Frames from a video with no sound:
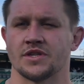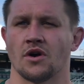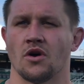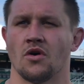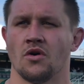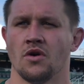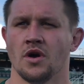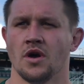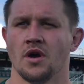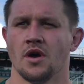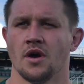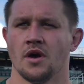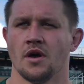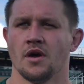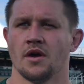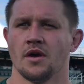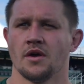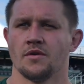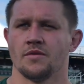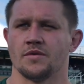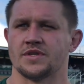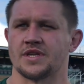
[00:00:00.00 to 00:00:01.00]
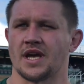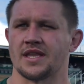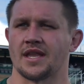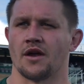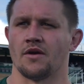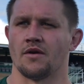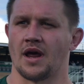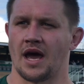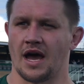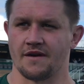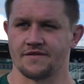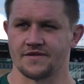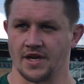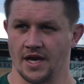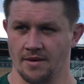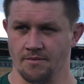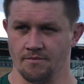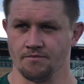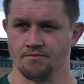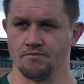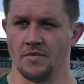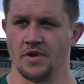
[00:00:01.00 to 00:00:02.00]
So sat down half
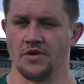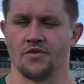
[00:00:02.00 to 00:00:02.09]
time,